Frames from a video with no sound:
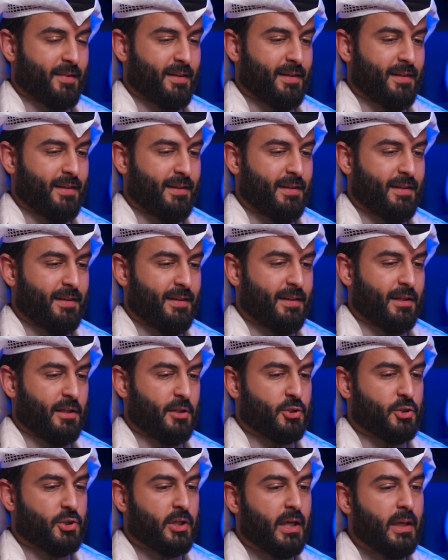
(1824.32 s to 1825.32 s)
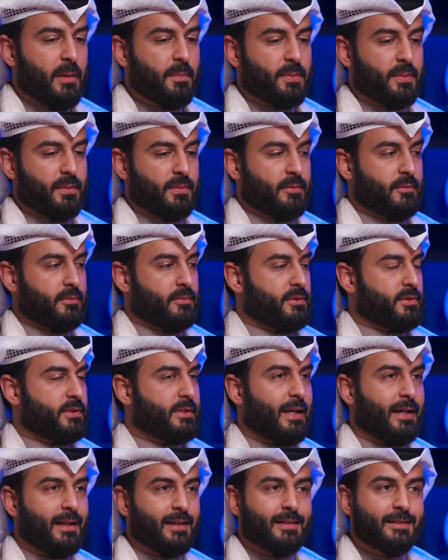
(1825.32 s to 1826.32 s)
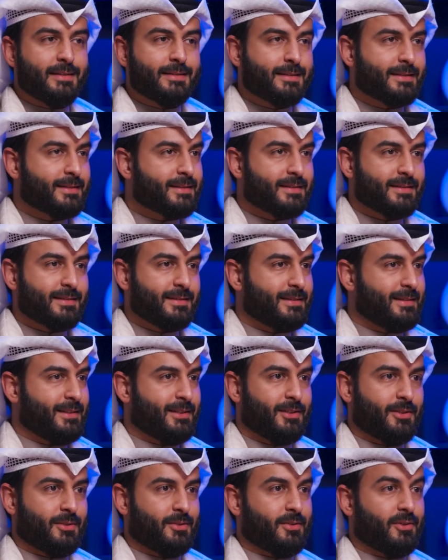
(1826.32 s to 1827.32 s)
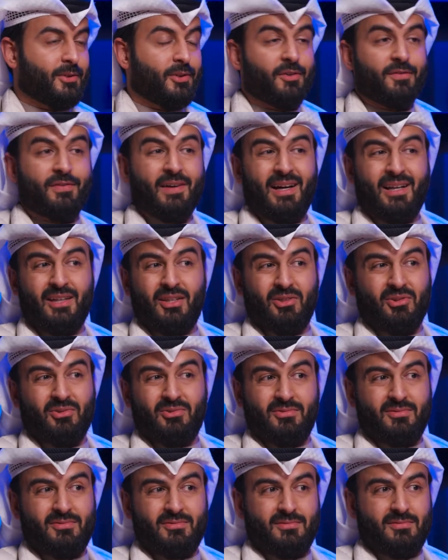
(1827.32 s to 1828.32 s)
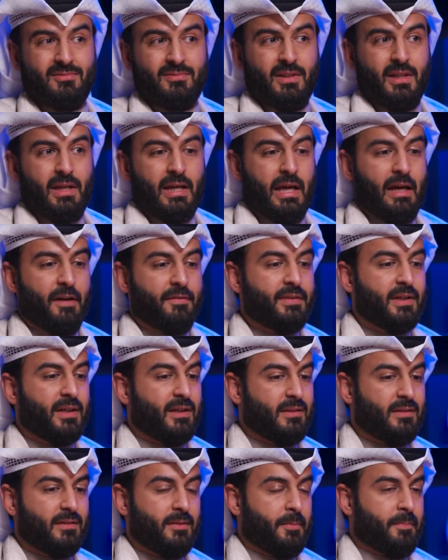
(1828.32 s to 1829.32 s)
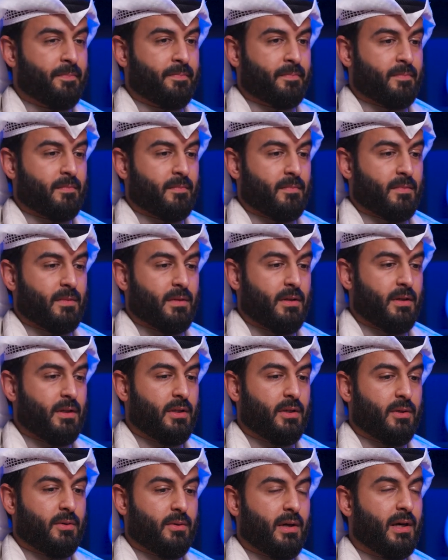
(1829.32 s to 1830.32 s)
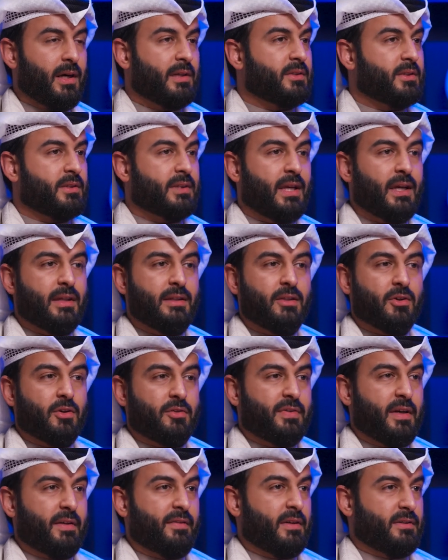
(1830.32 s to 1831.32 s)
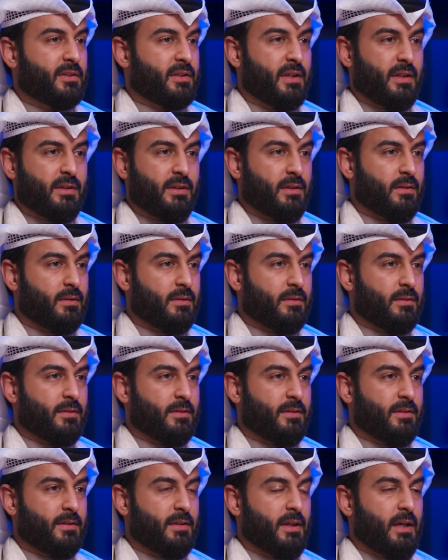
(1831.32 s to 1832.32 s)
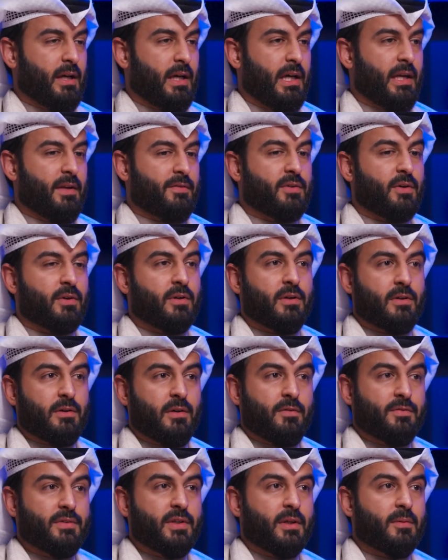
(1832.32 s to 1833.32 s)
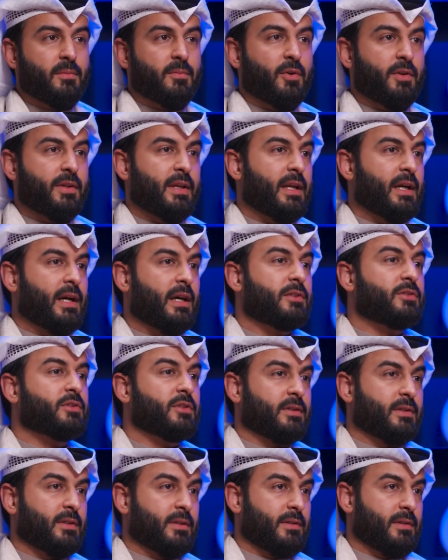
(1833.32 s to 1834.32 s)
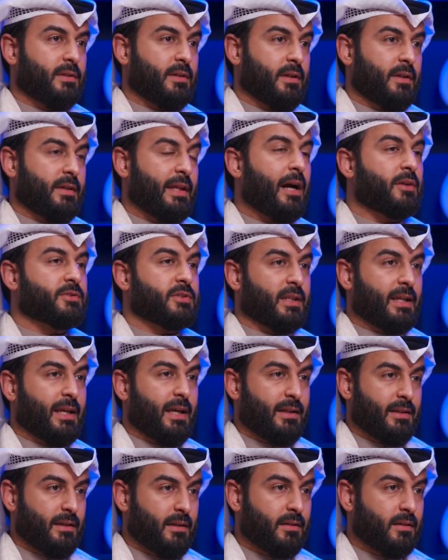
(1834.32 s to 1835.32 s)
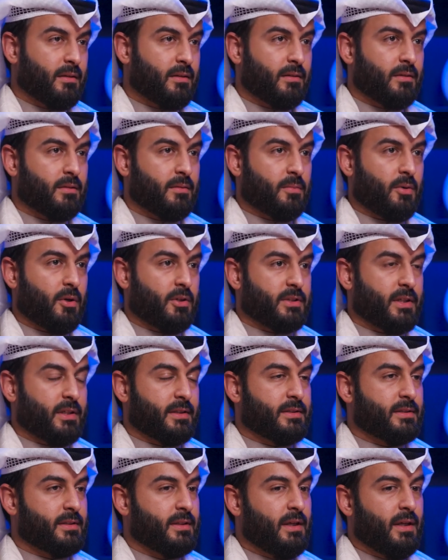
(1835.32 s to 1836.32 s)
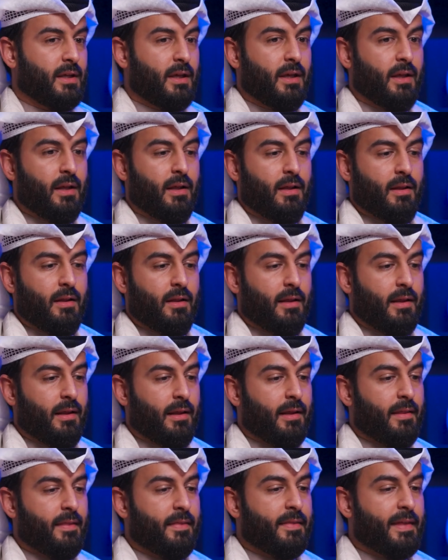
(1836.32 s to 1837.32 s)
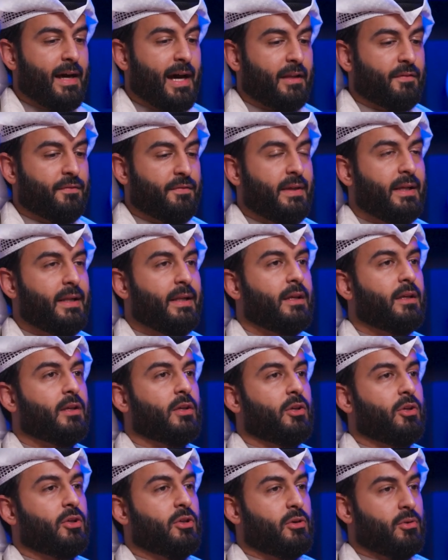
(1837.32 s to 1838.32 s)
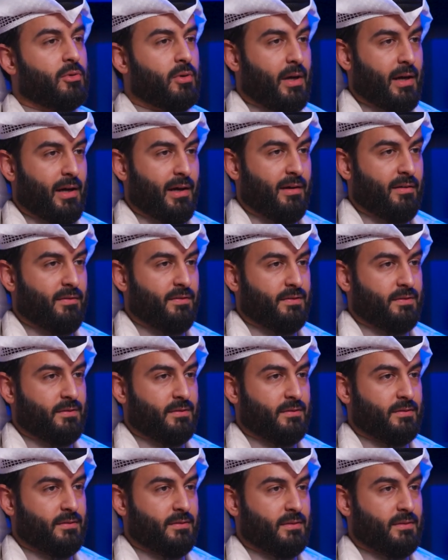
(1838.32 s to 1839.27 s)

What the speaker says: their shape, size, you know, or value. I've done, you know, 100 KD or 500 KD, and I've done more than 100,000 KD projects, and that feeling you have